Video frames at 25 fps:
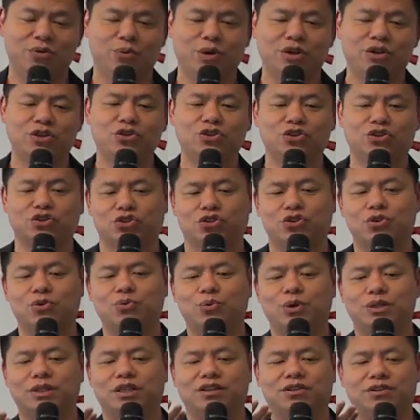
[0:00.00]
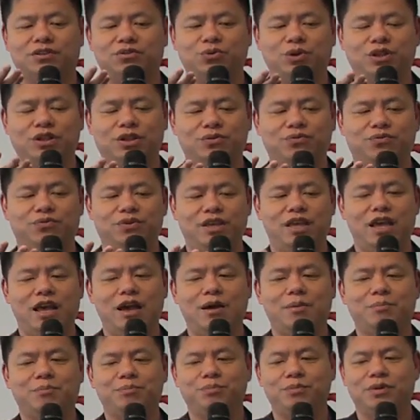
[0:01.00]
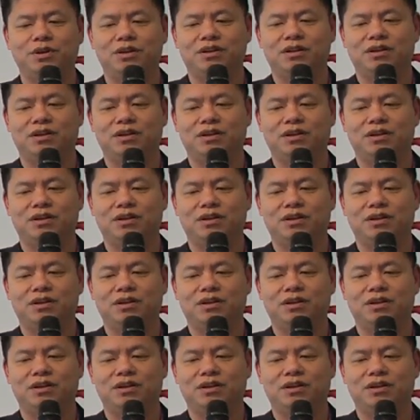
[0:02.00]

Where you assume when the when the VM